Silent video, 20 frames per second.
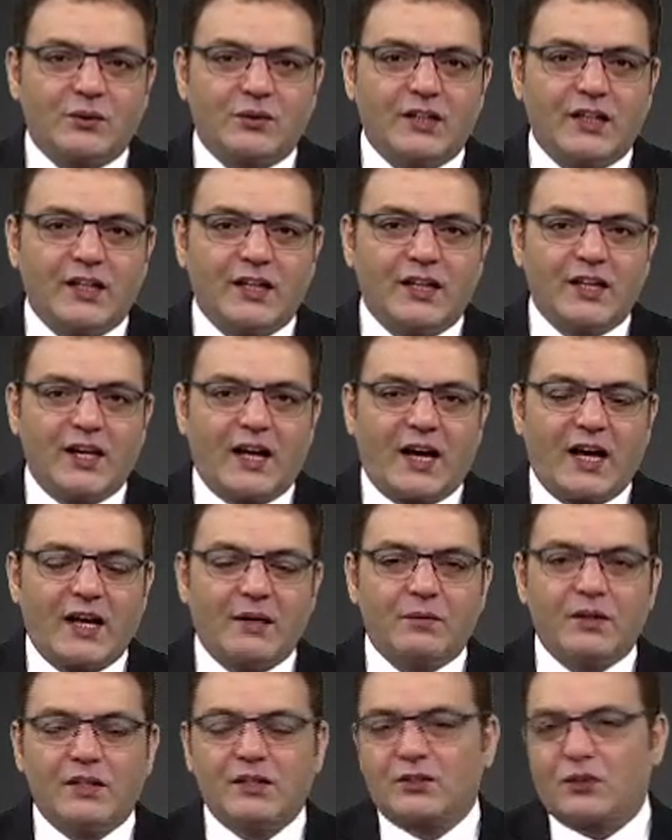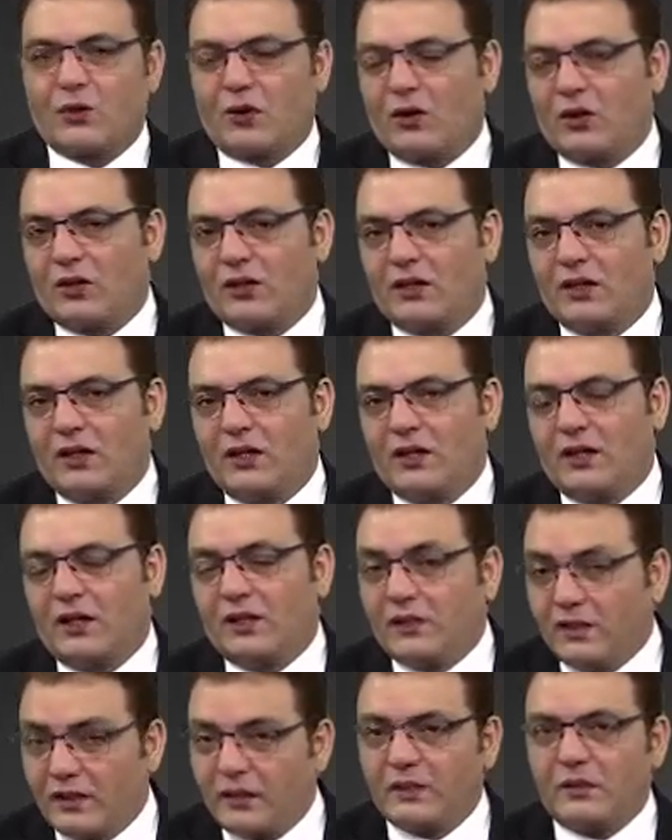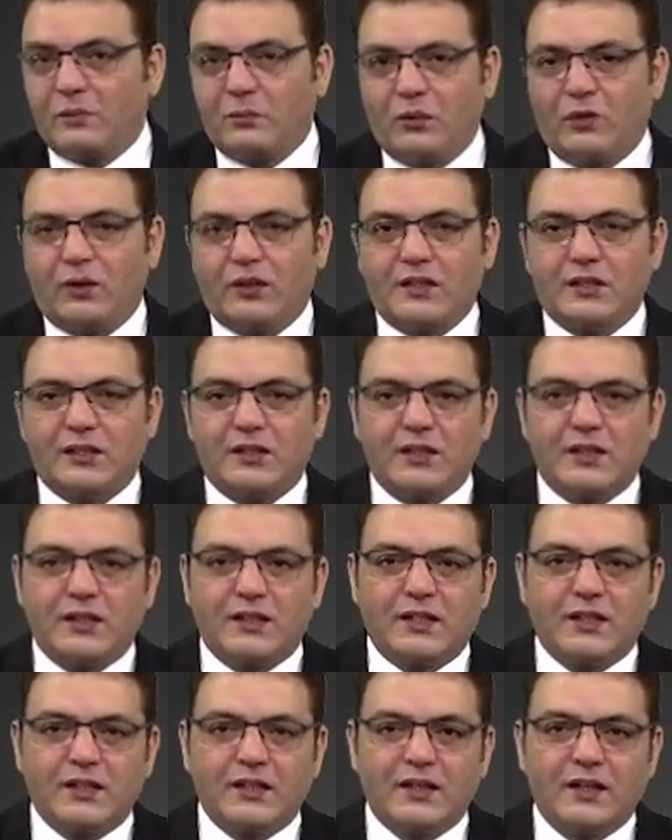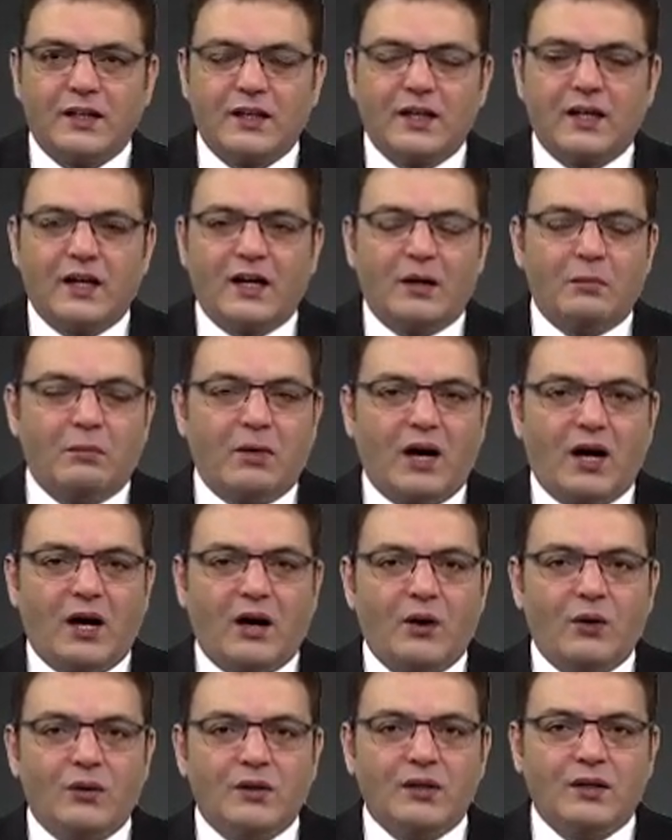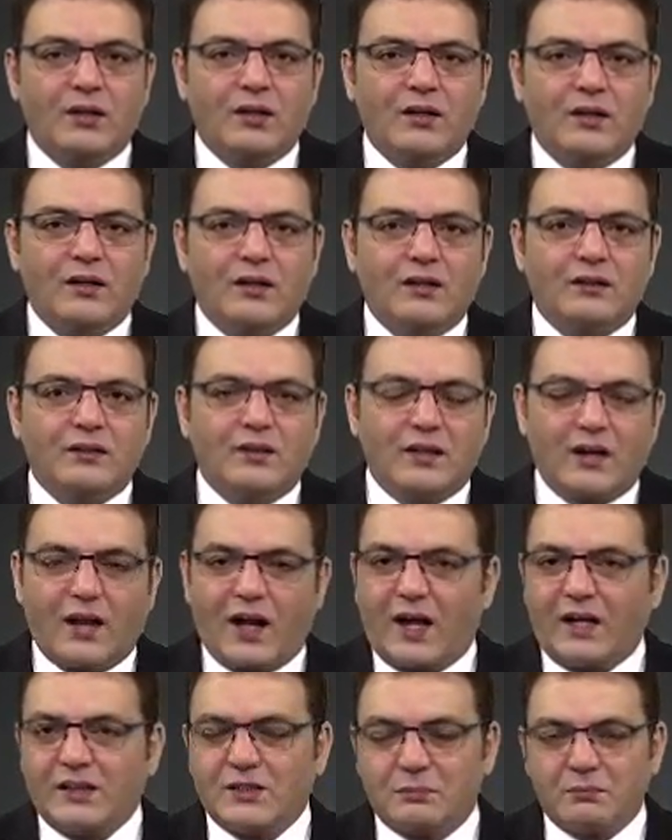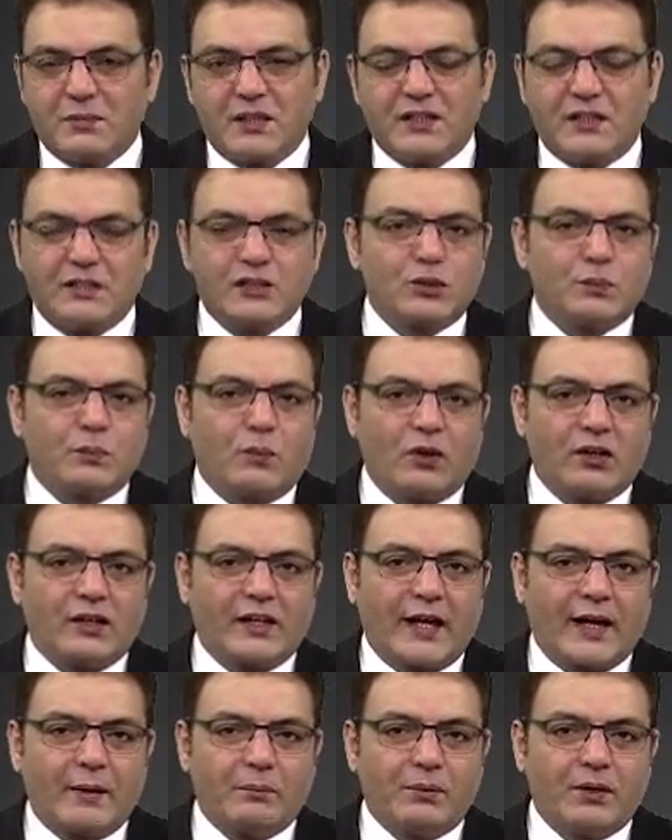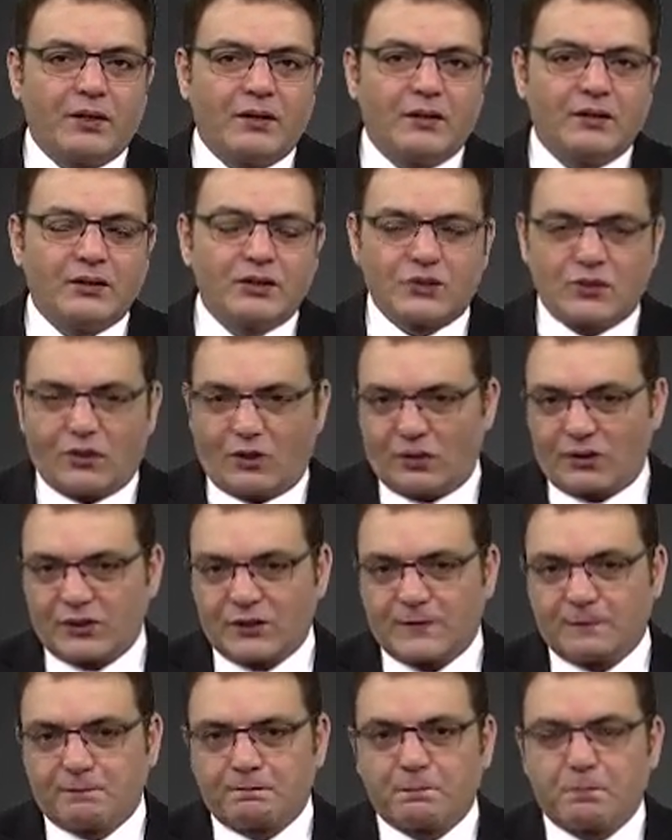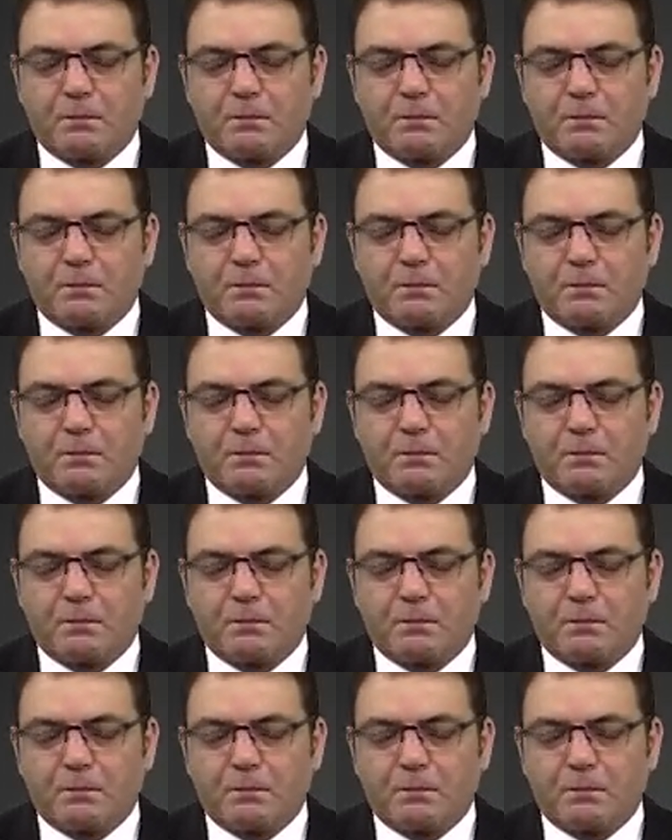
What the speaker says: today I will talk a little more in detail about the large, mid and small cap stocks.